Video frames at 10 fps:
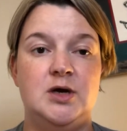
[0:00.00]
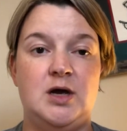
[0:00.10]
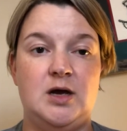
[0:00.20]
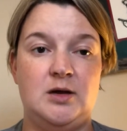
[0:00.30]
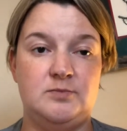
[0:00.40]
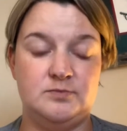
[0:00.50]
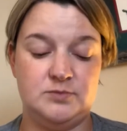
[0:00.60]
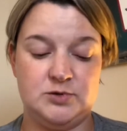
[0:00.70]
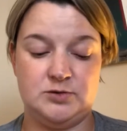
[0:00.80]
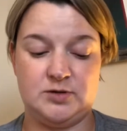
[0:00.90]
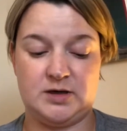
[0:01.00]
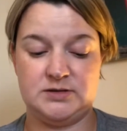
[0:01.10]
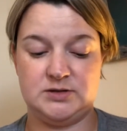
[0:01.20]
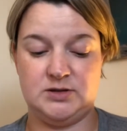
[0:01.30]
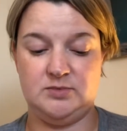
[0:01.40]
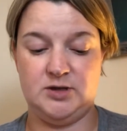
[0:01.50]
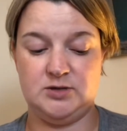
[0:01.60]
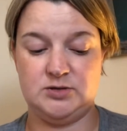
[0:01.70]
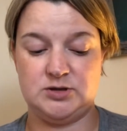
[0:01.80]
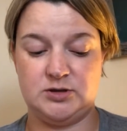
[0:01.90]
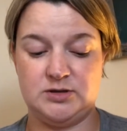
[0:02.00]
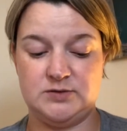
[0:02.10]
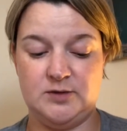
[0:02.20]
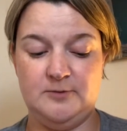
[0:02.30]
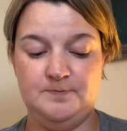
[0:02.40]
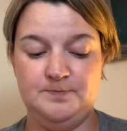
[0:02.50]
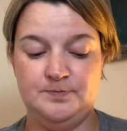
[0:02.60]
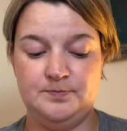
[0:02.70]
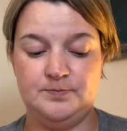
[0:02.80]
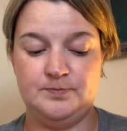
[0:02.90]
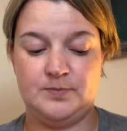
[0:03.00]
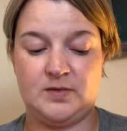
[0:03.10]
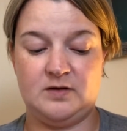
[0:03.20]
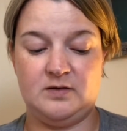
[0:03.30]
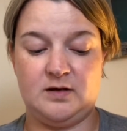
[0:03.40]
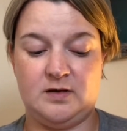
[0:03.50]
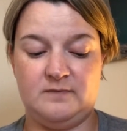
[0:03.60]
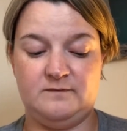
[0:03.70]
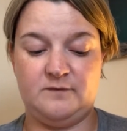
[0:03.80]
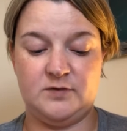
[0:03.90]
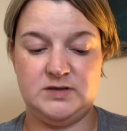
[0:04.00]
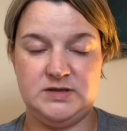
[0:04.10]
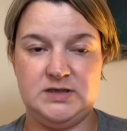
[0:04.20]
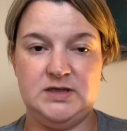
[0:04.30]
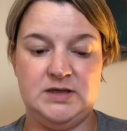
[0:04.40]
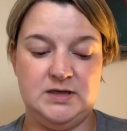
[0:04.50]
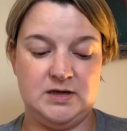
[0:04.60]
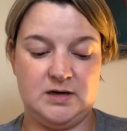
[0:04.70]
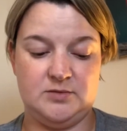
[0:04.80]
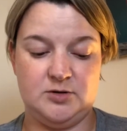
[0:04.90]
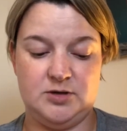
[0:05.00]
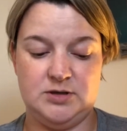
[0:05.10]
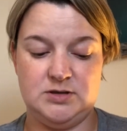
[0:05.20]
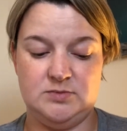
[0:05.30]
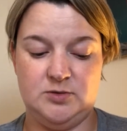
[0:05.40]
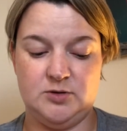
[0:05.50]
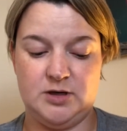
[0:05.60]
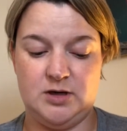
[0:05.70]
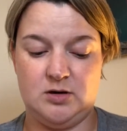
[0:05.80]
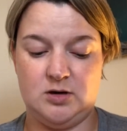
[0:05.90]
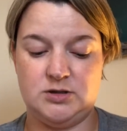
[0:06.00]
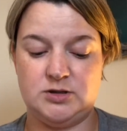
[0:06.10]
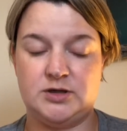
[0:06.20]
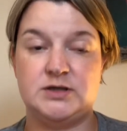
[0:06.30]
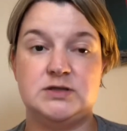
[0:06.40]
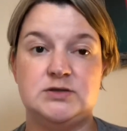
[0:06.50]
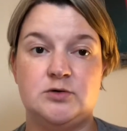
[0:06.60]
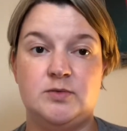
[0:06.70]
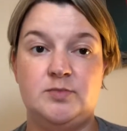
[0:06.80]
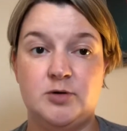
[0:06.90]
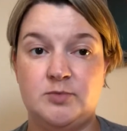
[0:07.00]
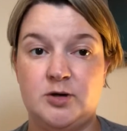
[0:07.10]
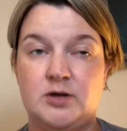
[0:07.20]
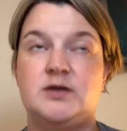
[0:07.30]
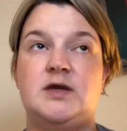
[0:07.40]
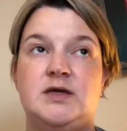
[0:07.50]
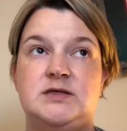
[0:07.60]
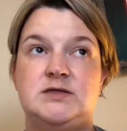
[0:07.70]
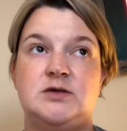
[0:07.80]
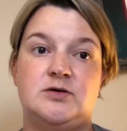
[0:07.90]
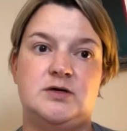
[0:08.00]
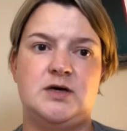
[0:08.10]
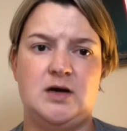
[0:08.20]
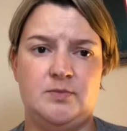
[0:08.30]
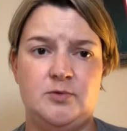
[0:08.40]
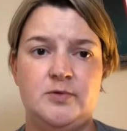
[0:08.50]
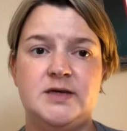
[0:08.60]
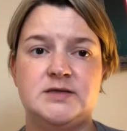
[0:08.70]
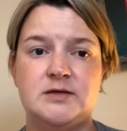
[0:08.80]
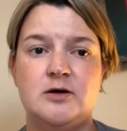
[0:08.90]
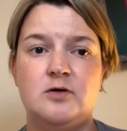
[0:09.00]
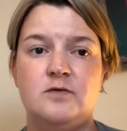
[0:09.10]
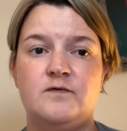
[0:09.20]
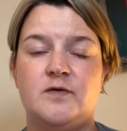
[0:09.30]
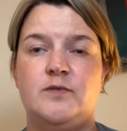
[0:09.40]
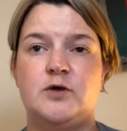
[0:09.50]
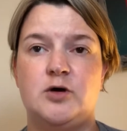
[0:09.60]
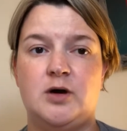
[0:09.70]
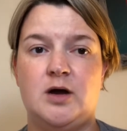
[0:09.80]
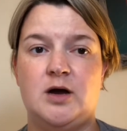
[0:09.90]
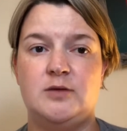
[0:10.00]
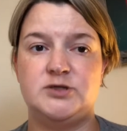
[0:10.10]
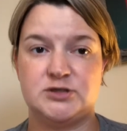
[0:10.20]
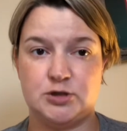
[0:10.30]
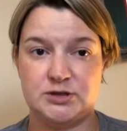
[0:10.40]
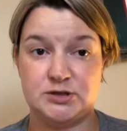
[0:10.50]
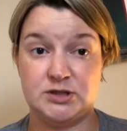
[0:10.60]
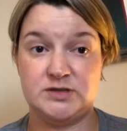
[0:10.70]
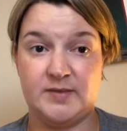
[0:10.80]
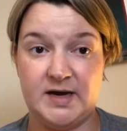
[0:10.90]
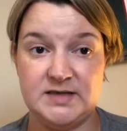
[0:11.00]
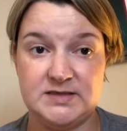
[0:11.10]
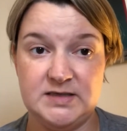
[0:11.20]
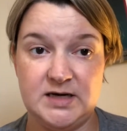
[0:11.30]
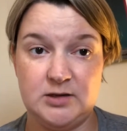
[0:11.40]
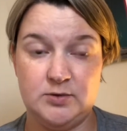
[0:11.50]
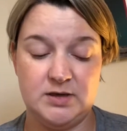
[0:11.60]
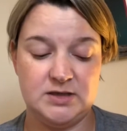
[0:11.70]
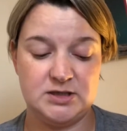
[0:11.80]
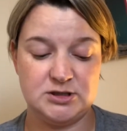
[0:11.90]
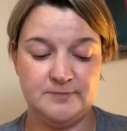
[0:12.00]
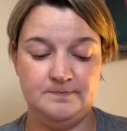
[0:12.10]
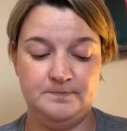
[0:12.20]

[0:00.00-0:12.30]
So that's going to be a new start as well. For D, I'm going to be working on Dark and Stormy bookmark that I started a couple weeks ago from the Just Cross Stitch magazine, Halloween edition.